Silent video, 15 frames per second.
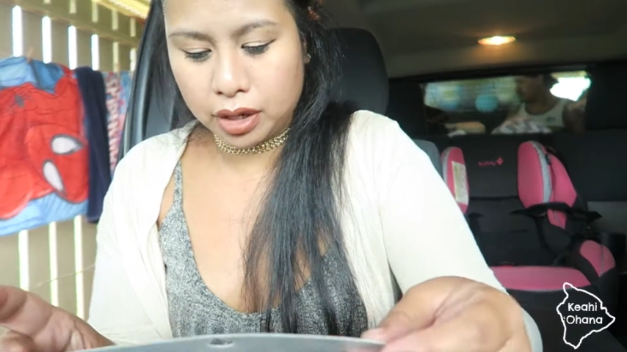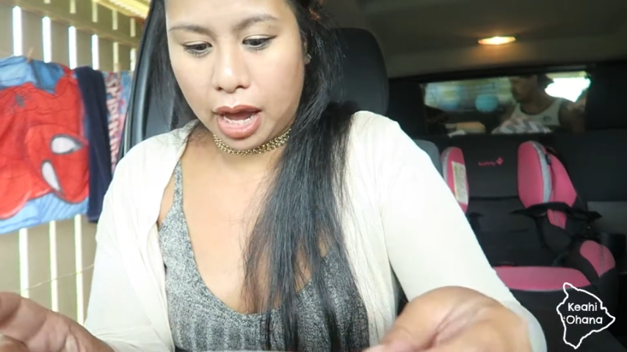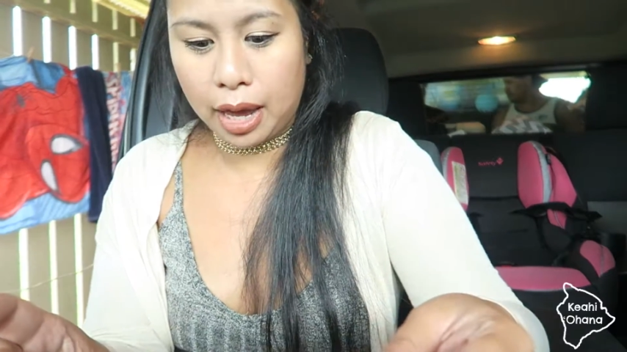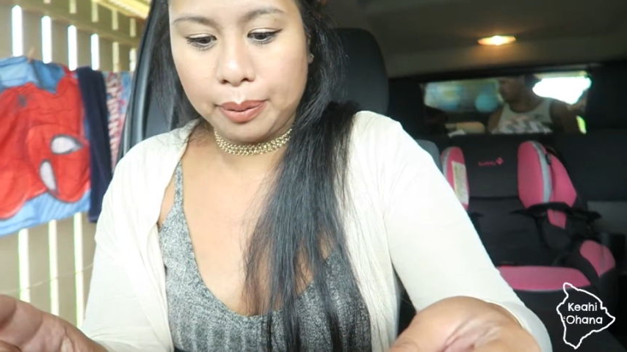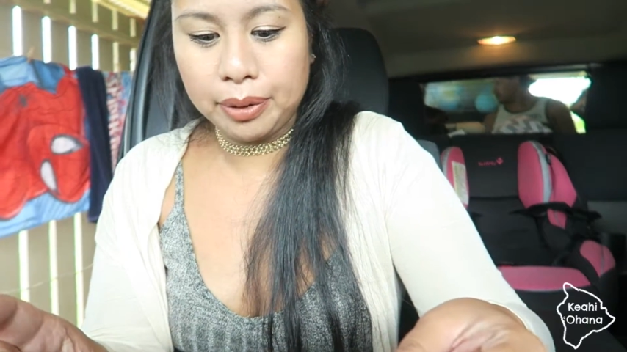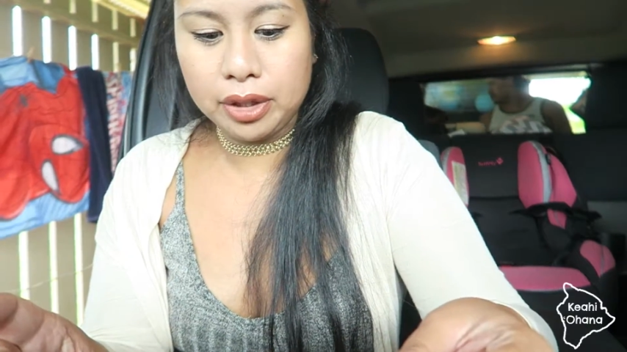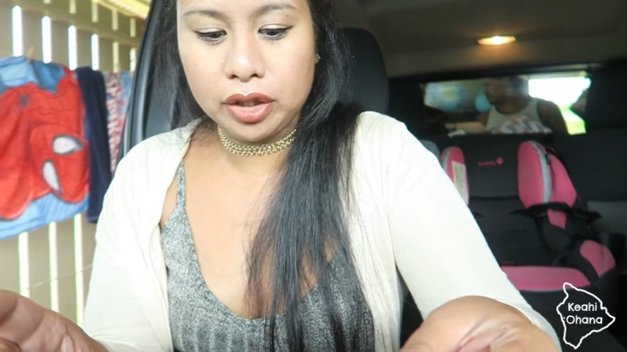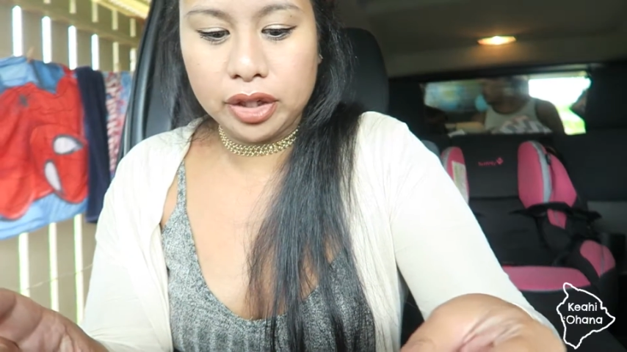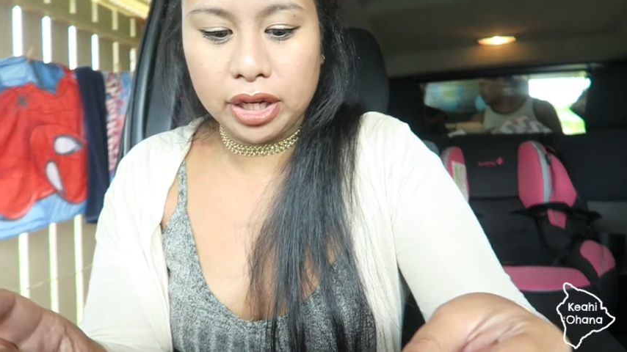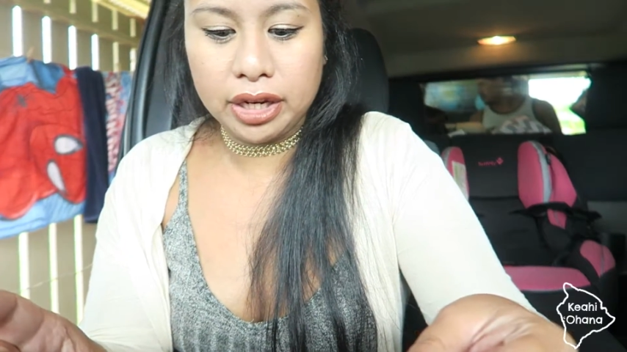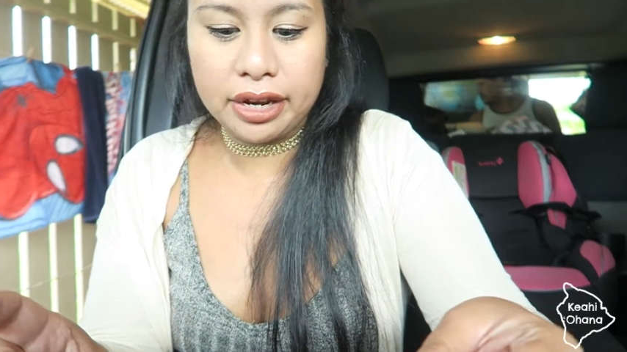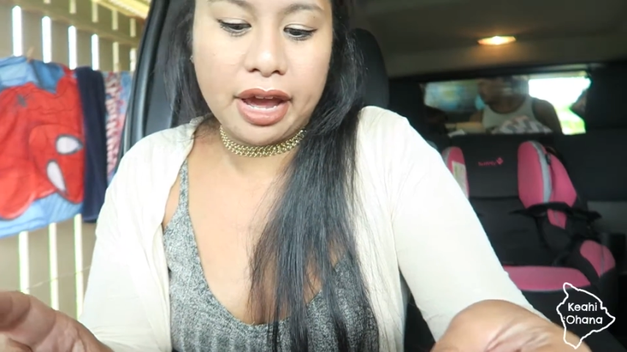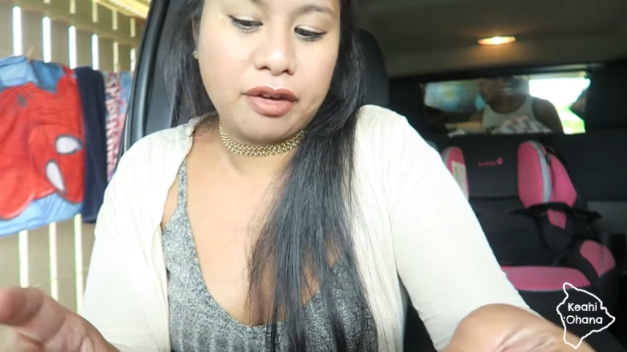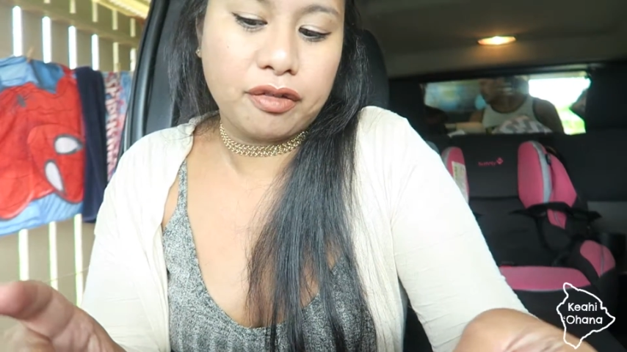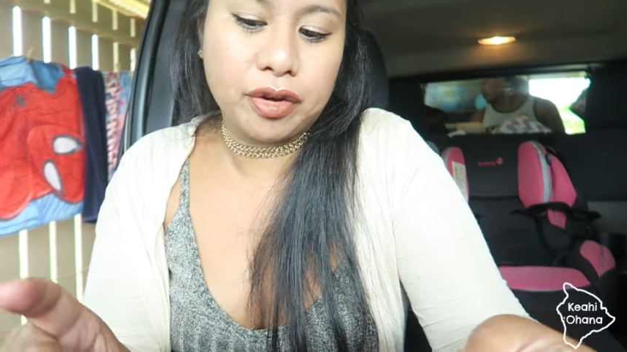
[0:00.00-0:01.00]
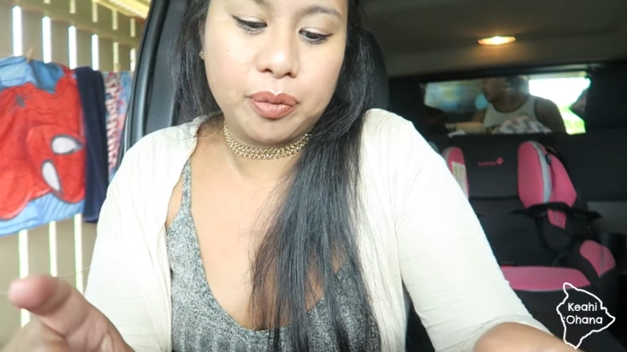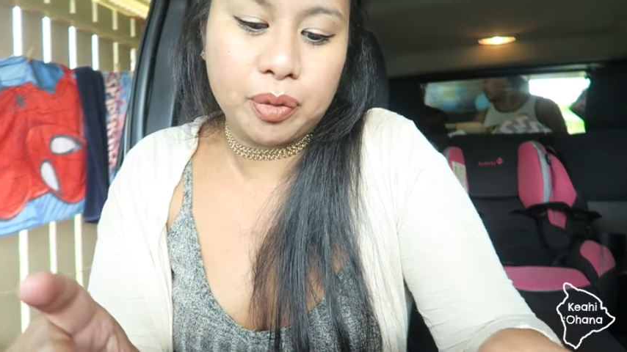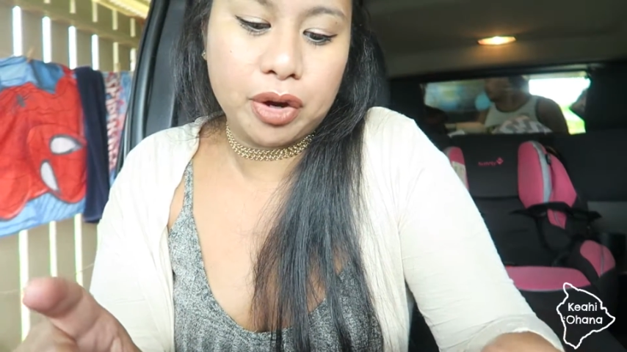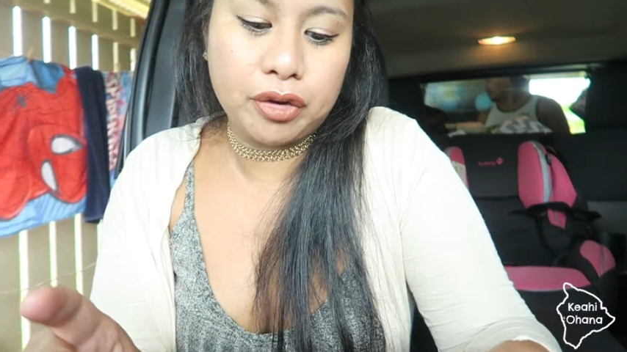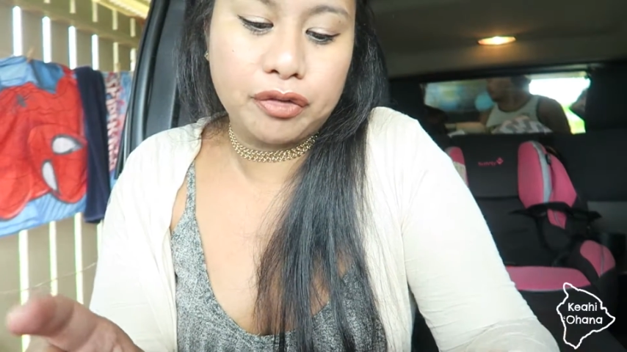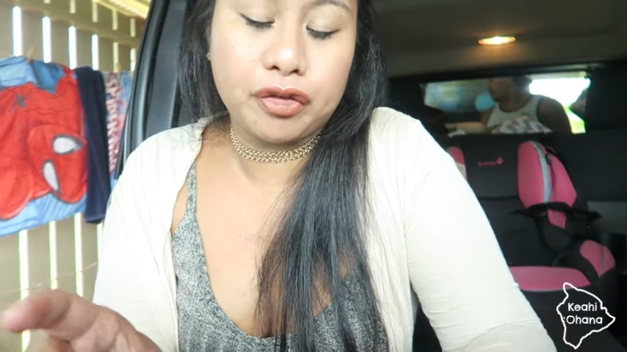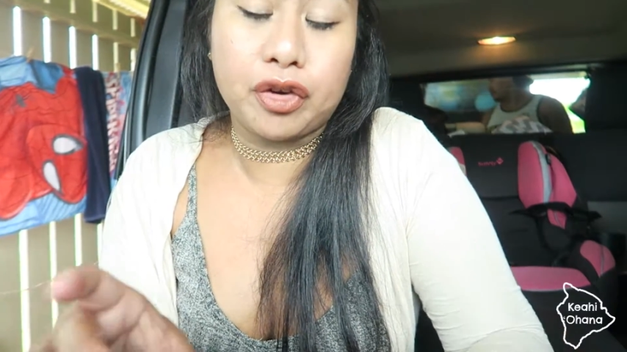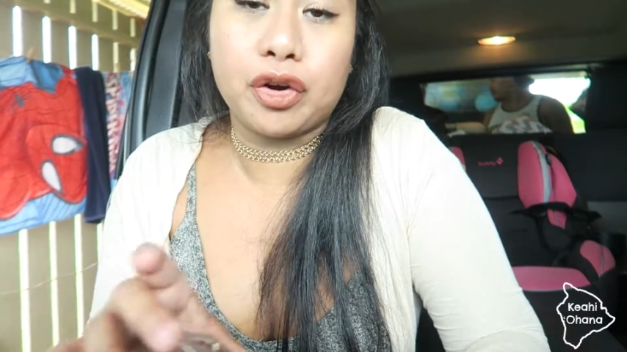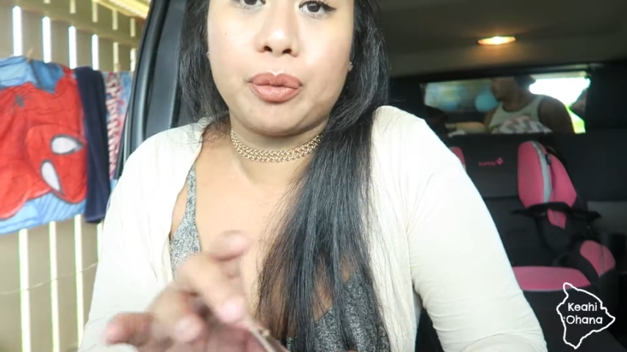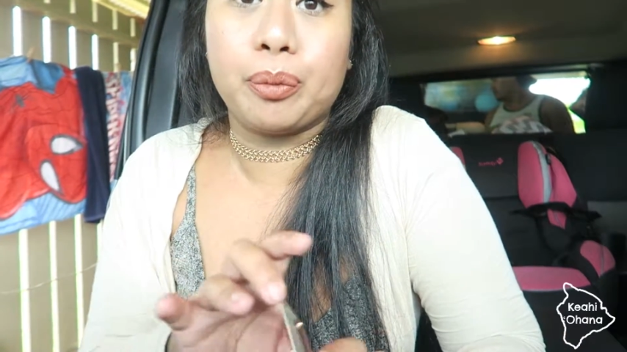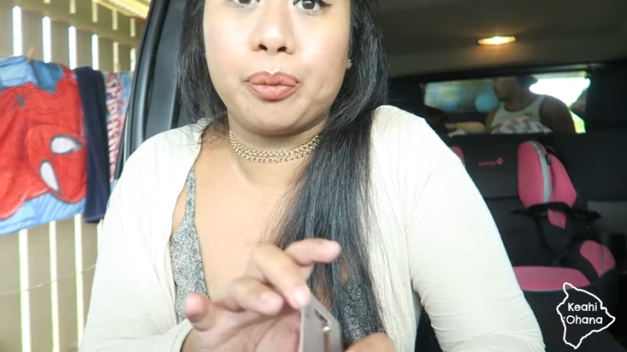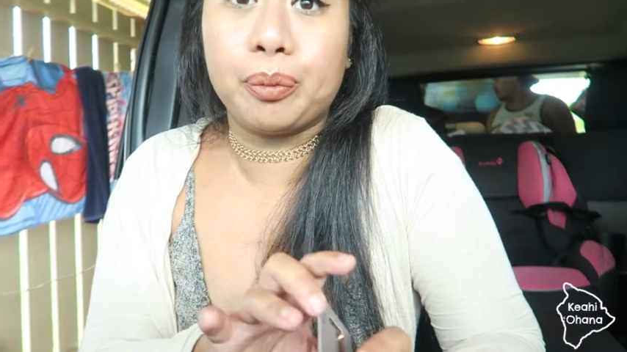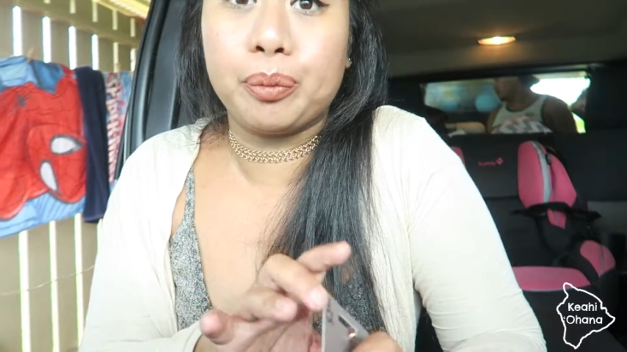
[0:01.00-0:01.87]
I've been looking everywhere for